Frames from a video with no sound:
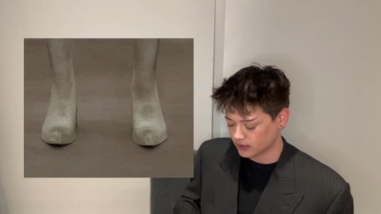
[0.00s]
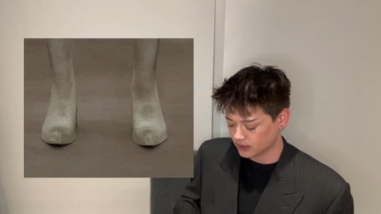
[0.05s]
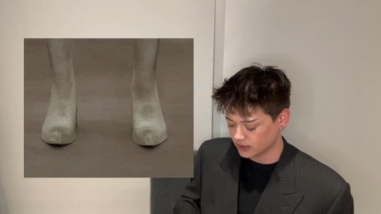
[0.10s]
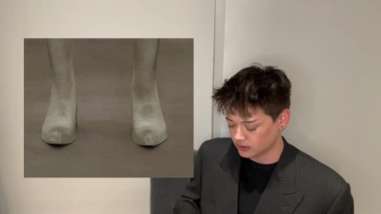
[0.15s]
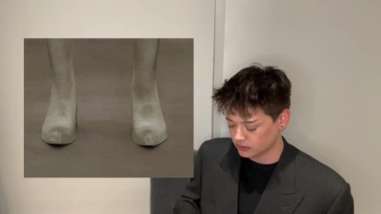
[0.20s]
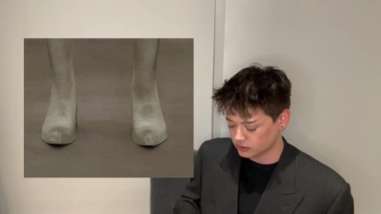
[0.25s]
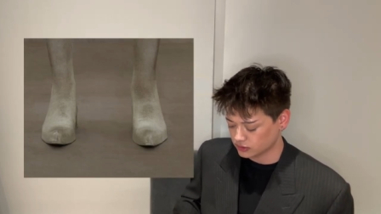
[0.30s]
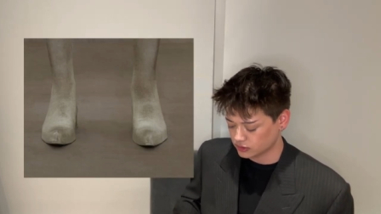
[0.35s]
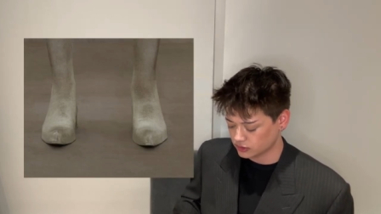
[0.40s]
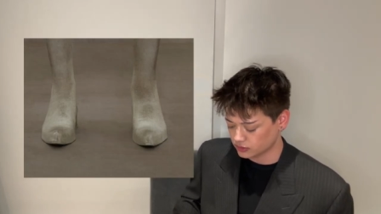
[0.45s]

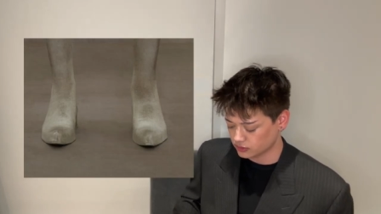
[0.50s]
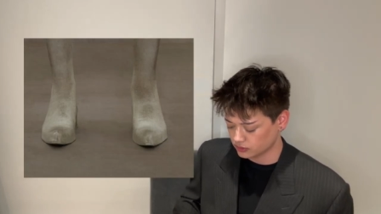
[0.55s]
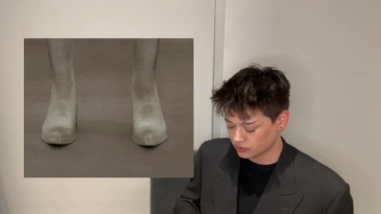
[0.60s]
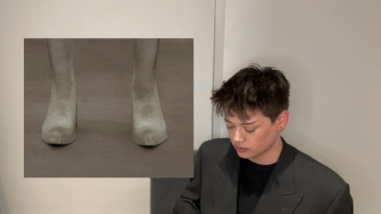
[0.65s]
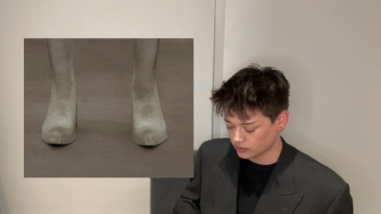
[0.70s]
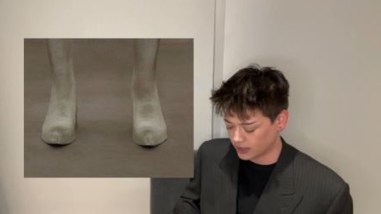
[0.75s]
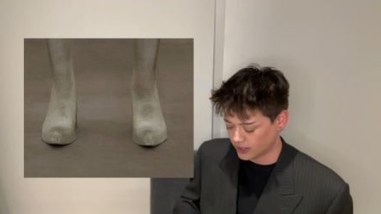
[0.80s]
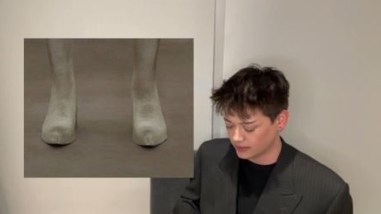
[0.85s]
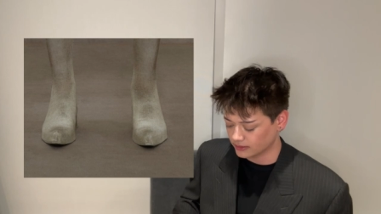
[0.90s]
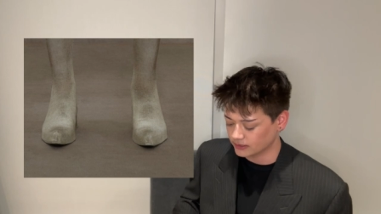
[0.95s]

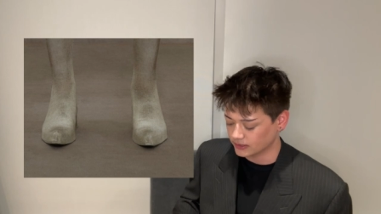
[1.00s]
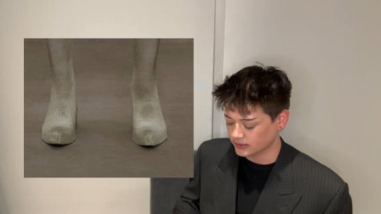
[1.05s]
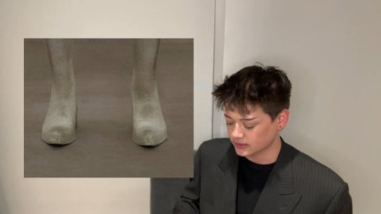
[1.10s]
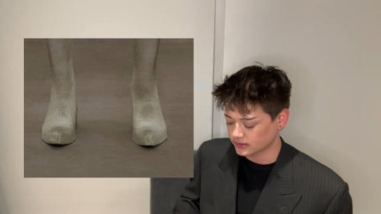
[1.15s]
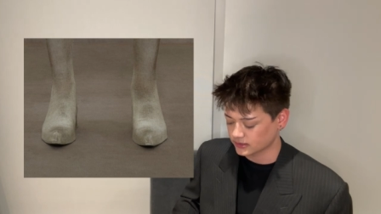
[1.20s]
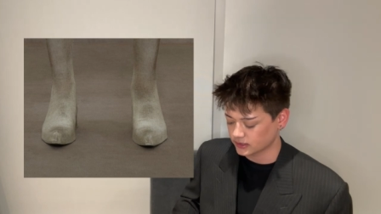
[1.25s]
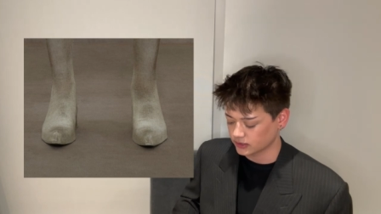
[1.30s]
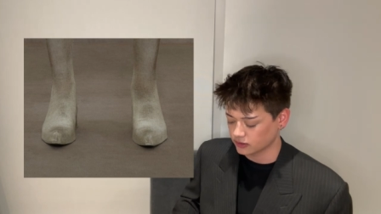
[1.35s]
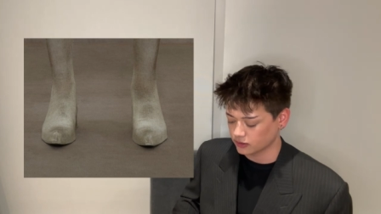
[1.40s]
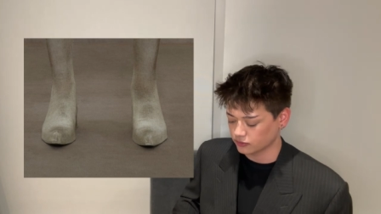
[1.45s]
into at
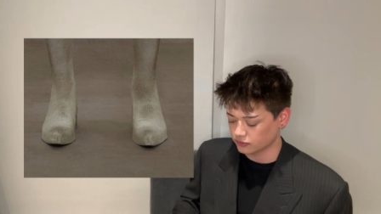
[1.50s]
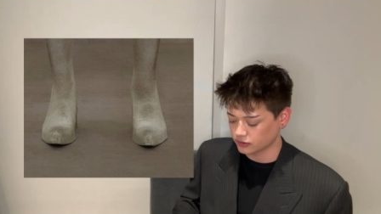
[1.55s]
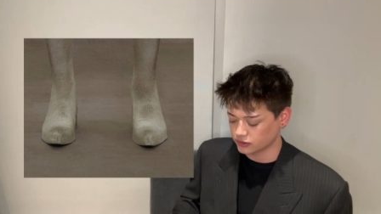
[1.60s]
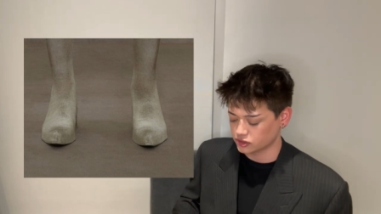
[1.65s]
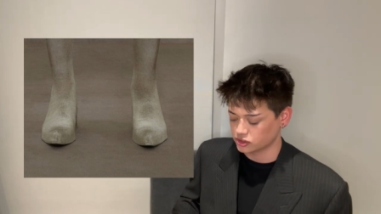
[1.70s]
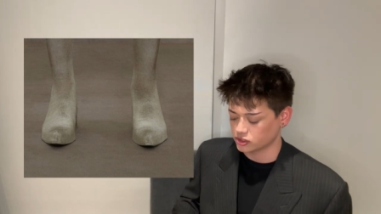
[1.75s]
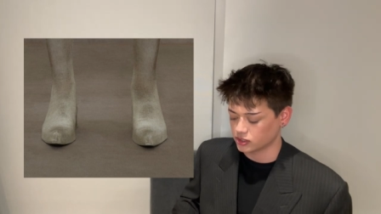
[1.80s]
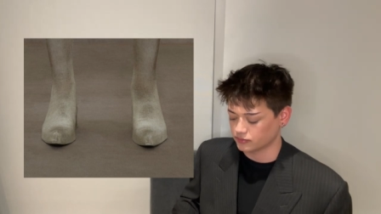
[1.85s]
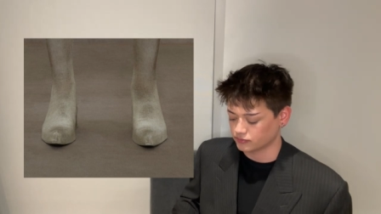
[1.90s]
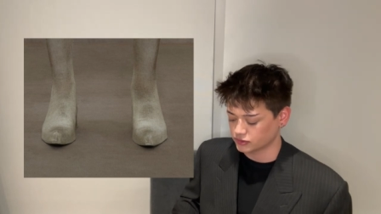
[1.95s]
least, you know, the
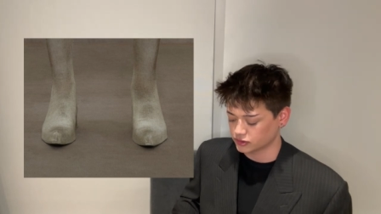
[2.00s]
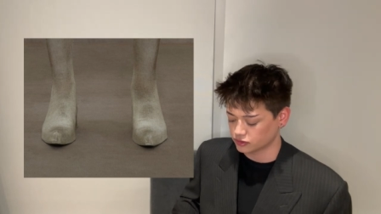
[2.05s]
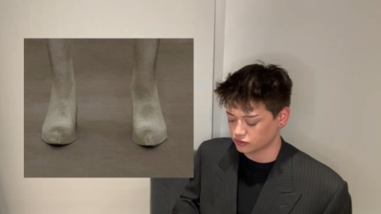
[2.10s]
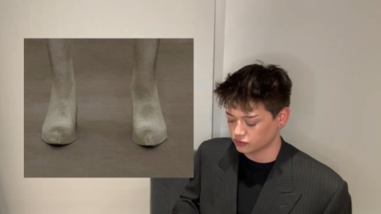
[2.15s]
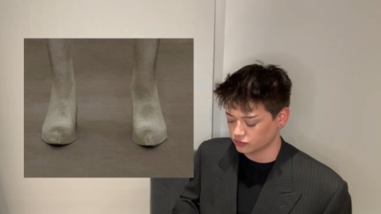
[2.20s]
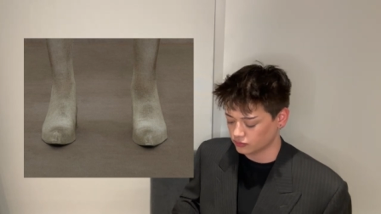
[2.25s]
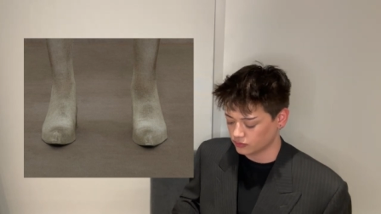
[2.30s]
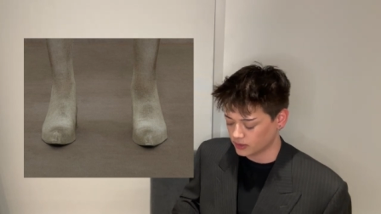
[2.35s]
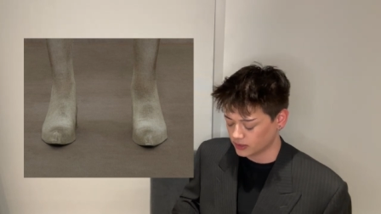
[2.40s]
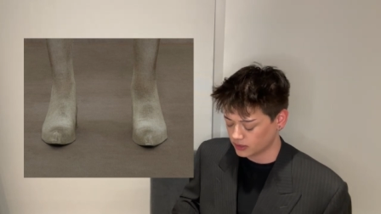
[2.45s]
jumpsuit
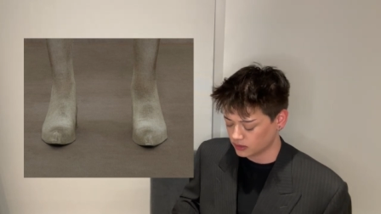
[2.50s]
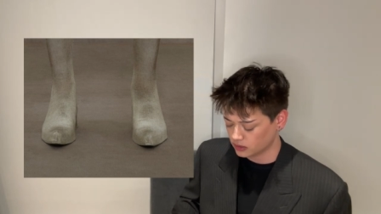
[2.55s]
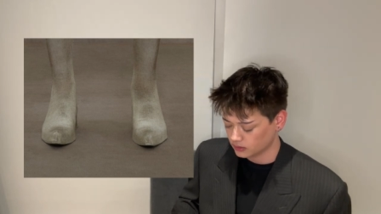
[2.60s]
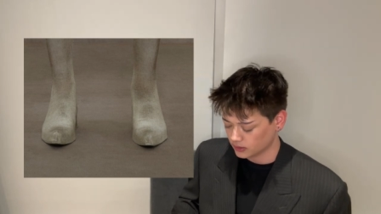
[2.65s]
one.